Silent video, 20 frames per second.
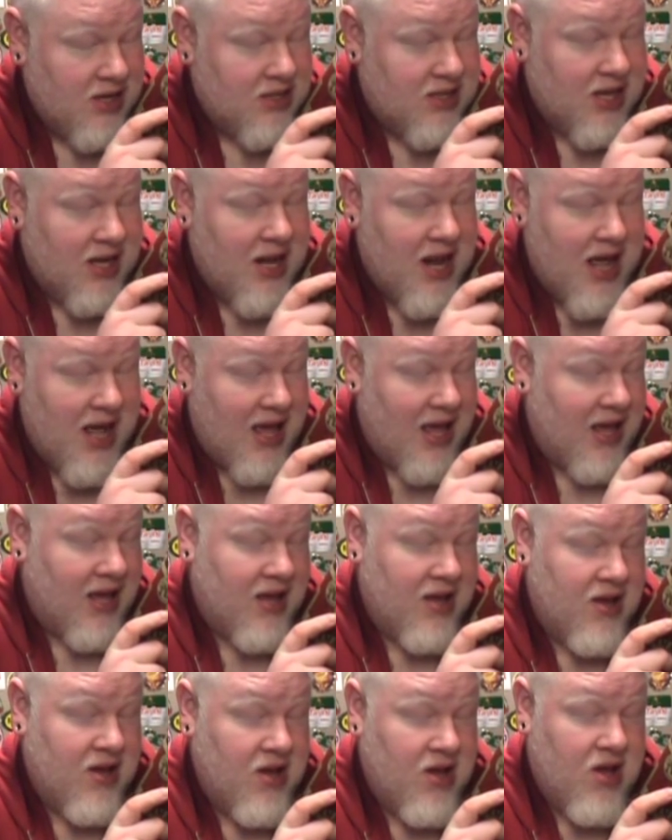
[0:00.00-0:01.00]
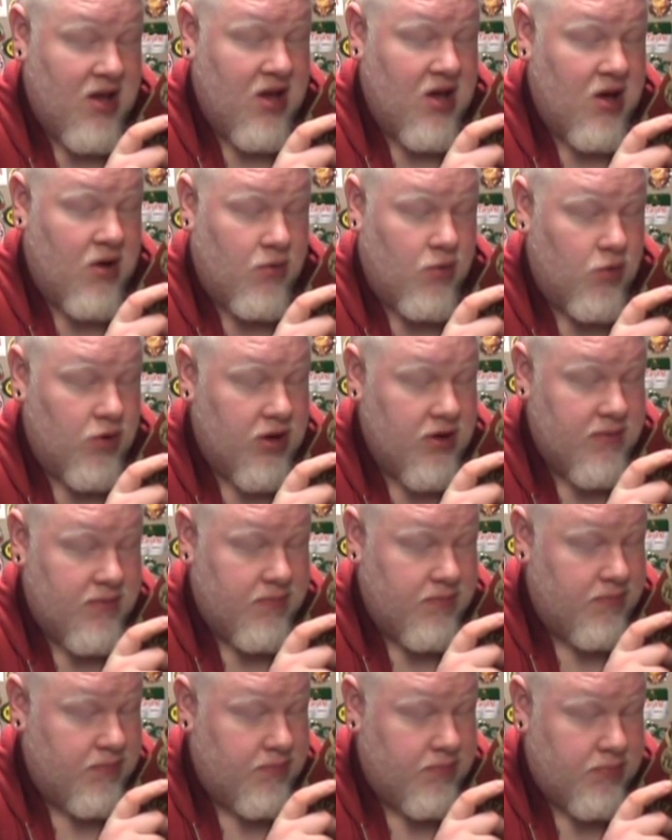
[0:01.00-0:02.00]
Today, we
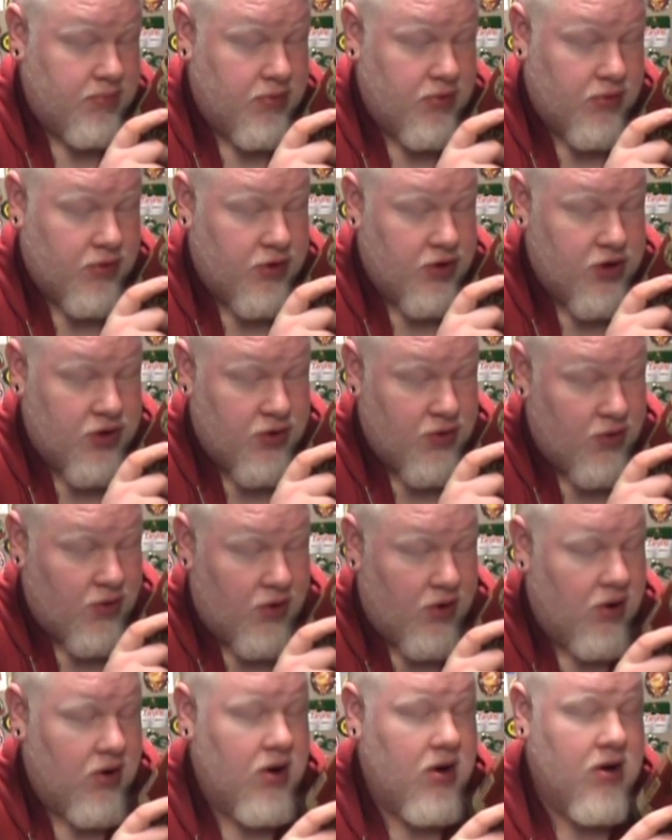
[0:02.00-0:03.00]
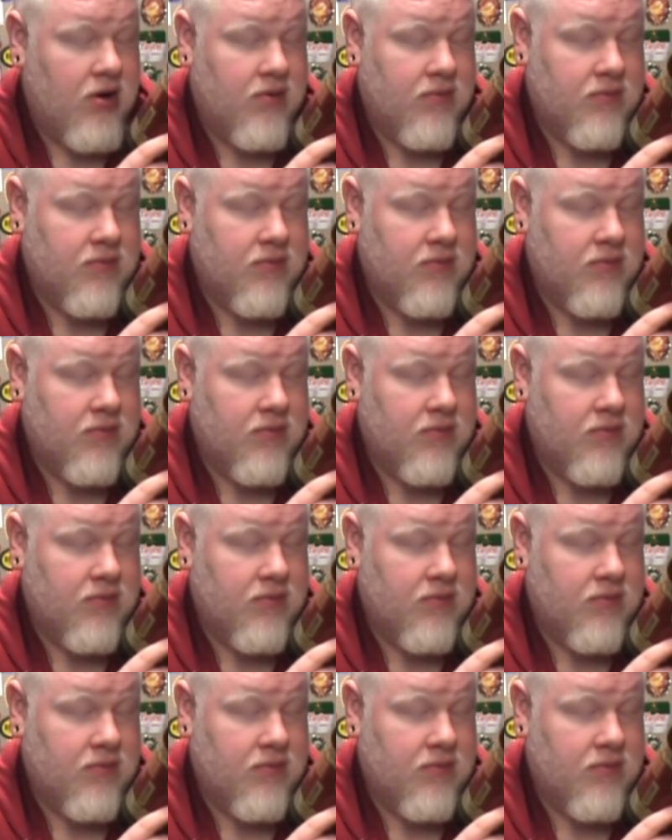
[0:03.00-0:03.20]
procure